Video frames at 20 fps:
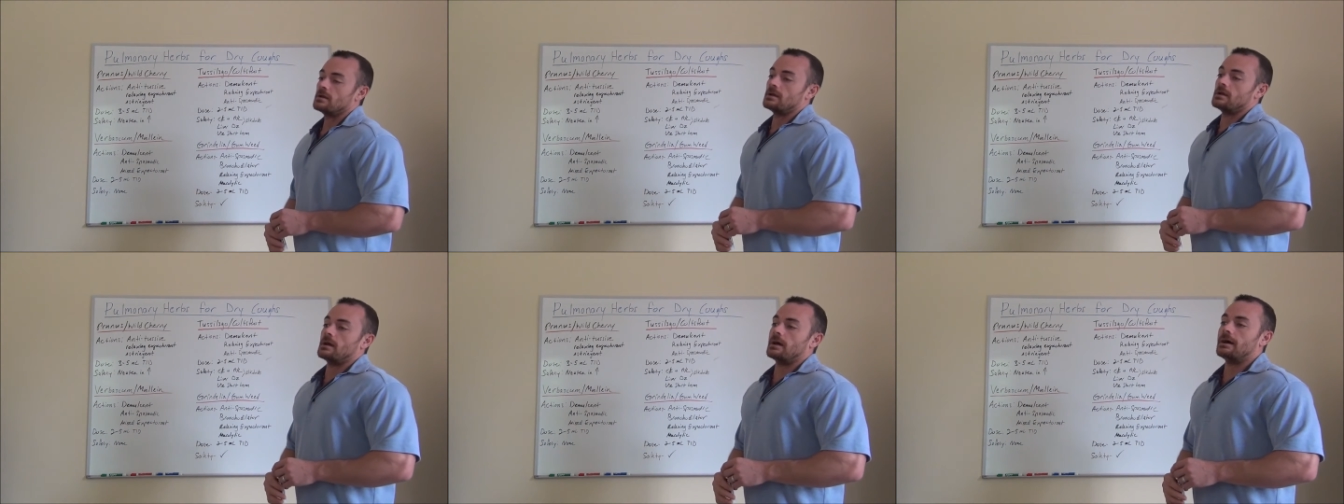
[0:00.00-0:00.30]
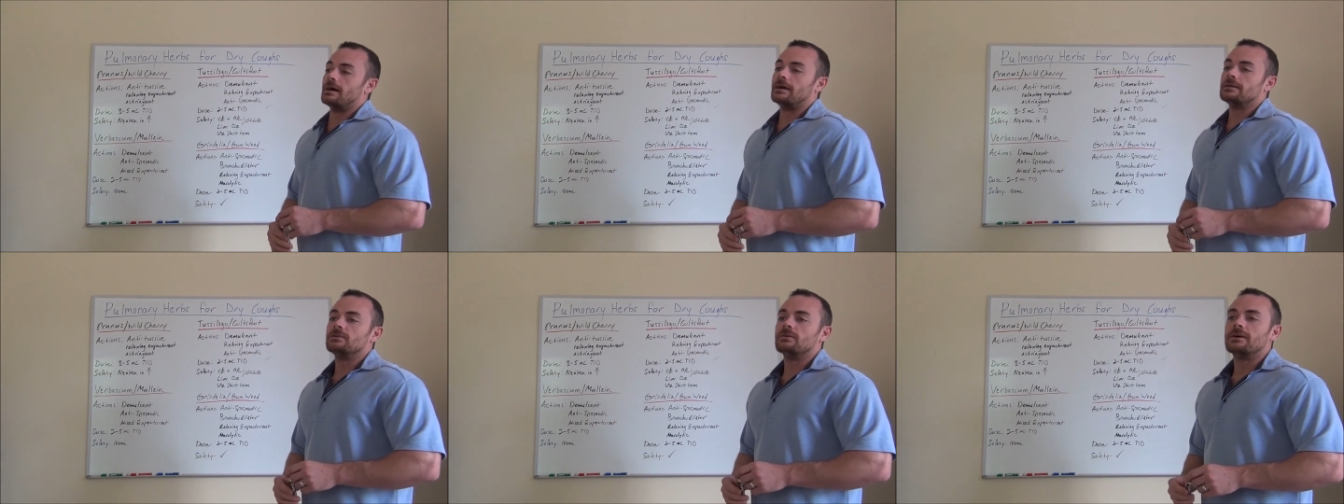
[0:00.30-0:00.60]

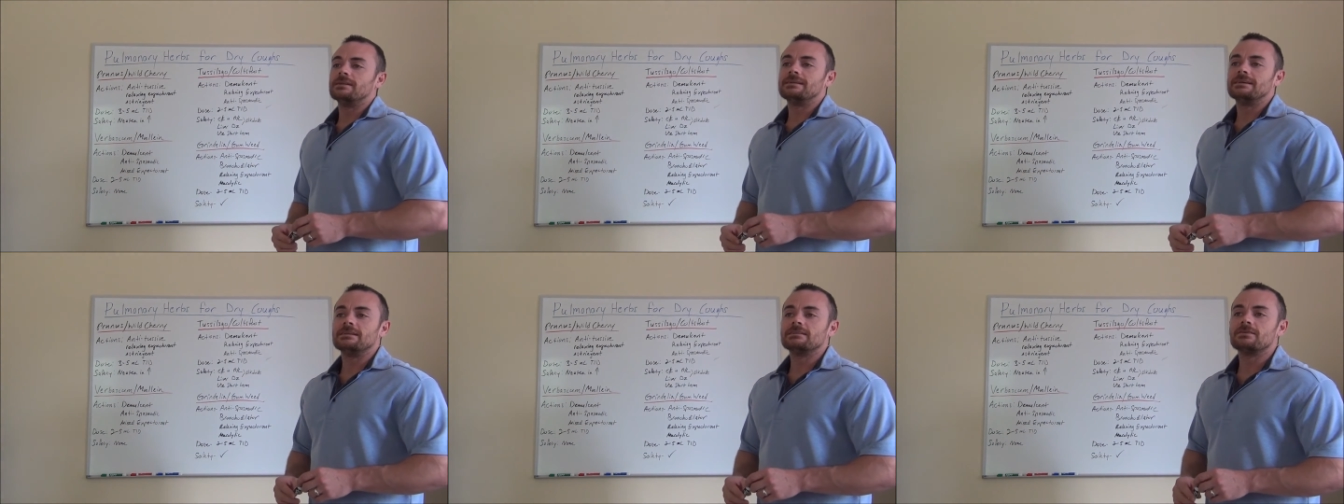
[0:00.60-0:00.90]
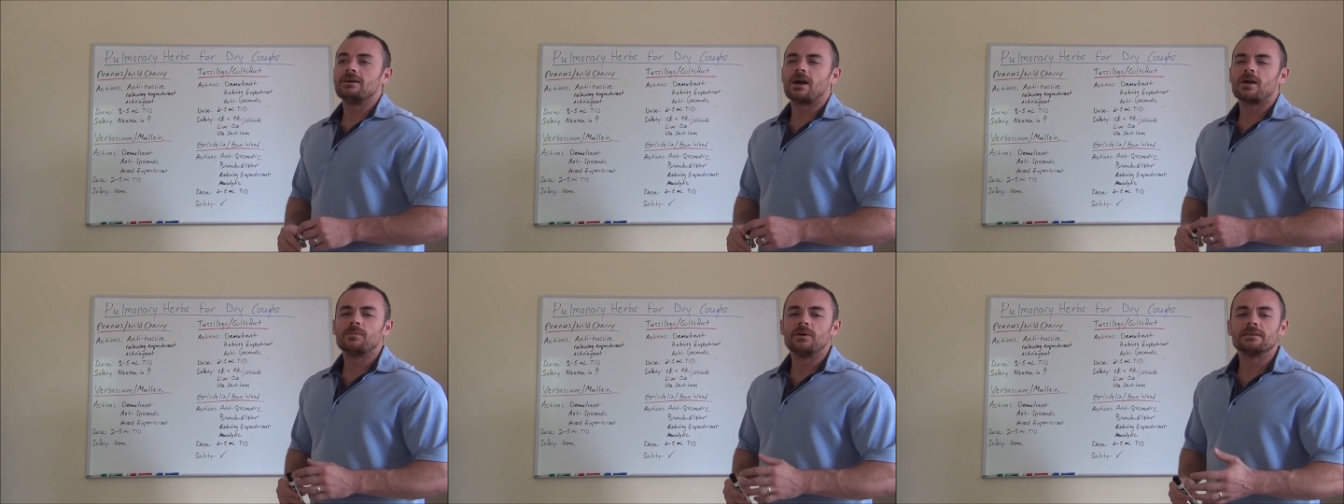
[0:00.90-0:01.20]
I didn't
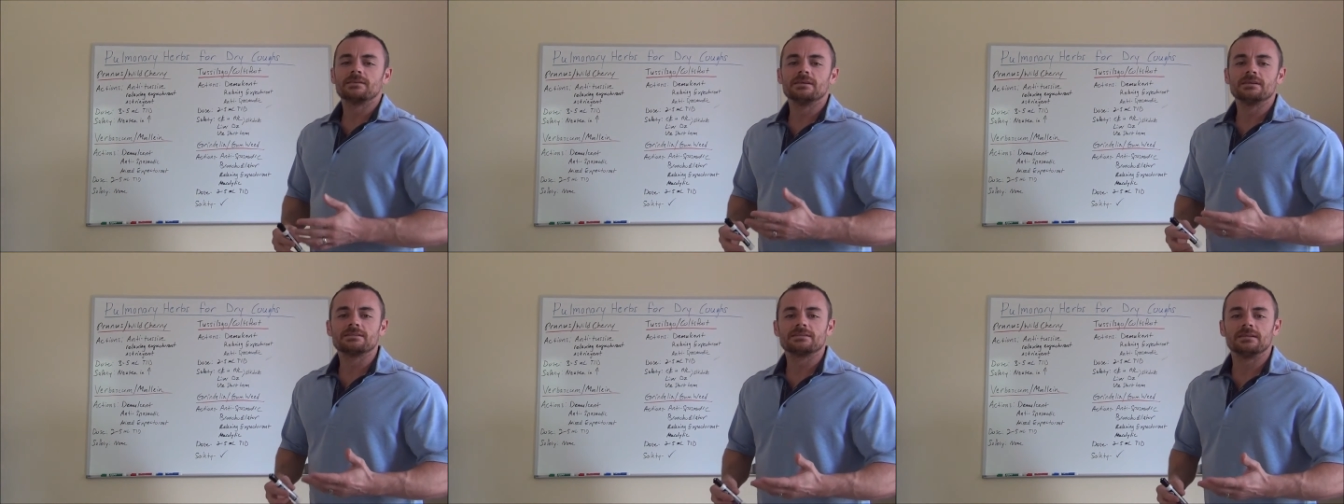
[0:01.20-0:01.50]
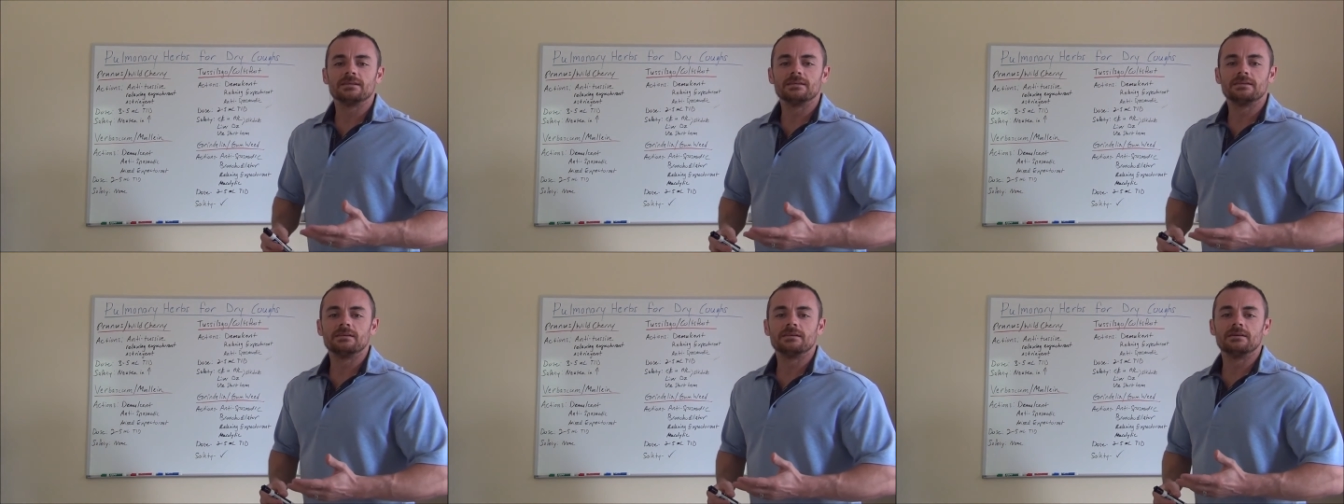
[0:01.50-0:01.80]
talk about this
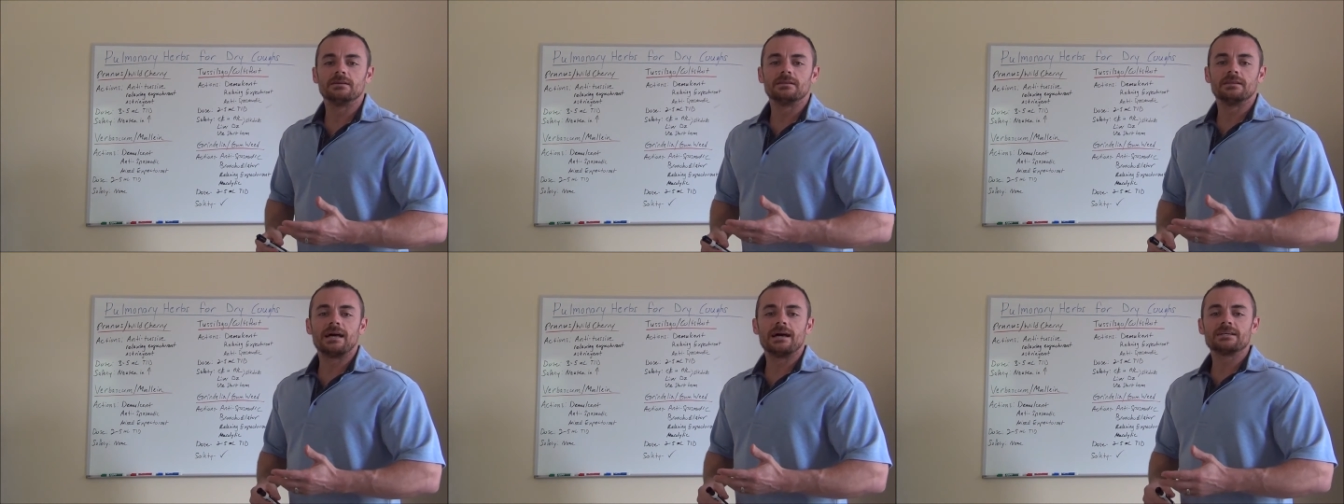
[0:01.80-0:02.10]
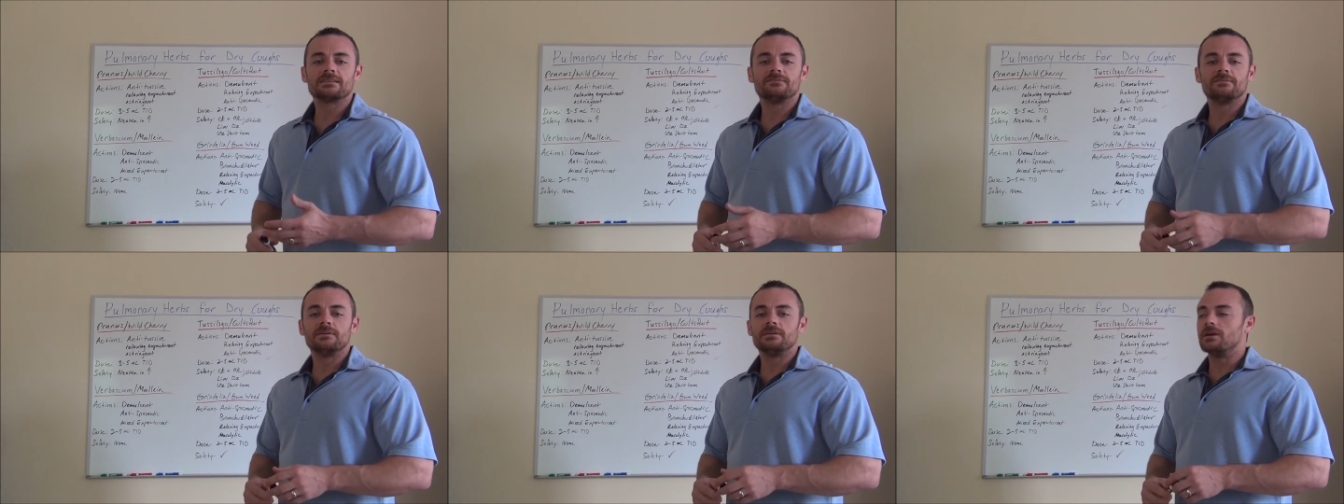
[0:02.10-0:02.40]
in the
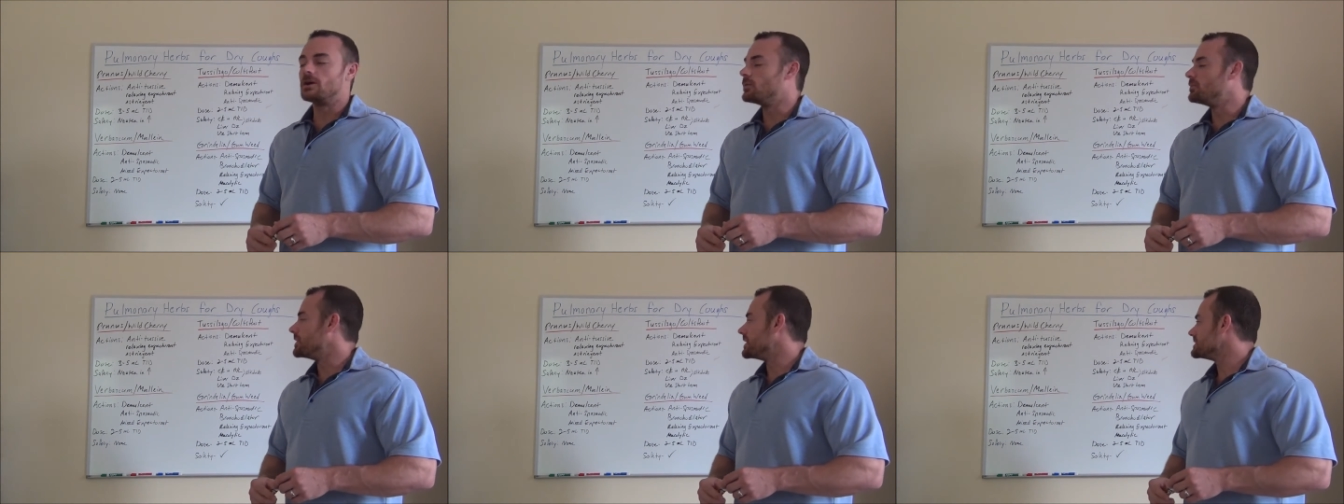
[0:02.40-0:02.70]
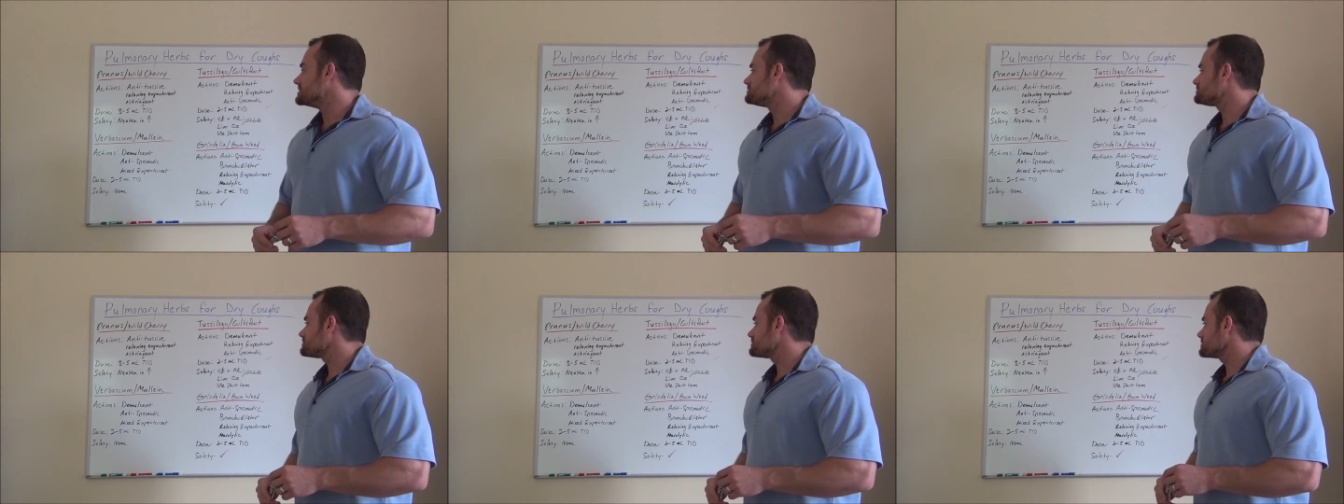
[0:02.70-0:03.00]
last video,
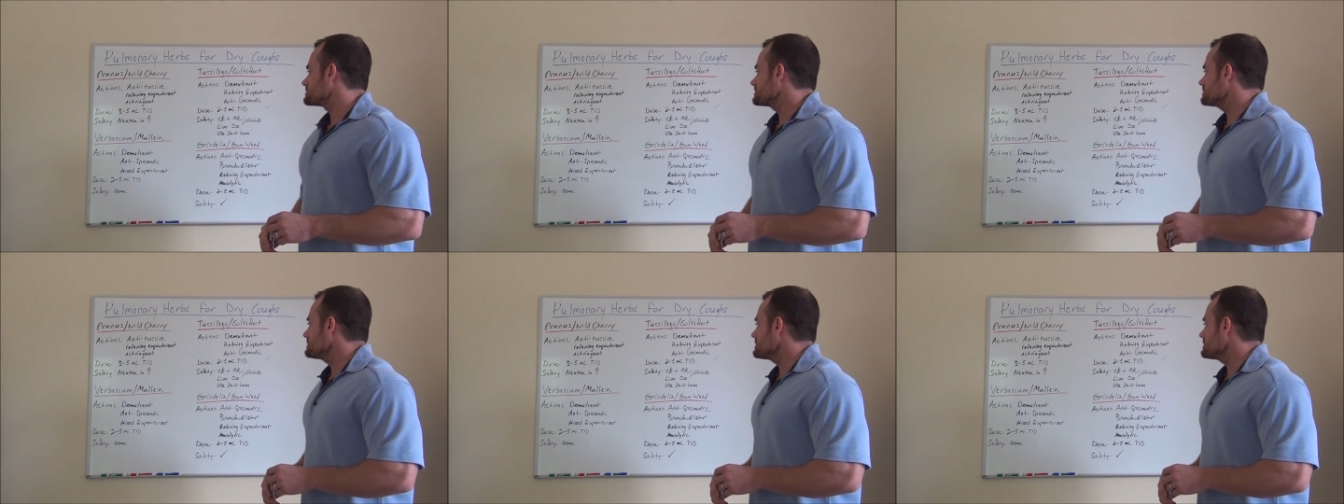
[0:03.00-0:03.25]
but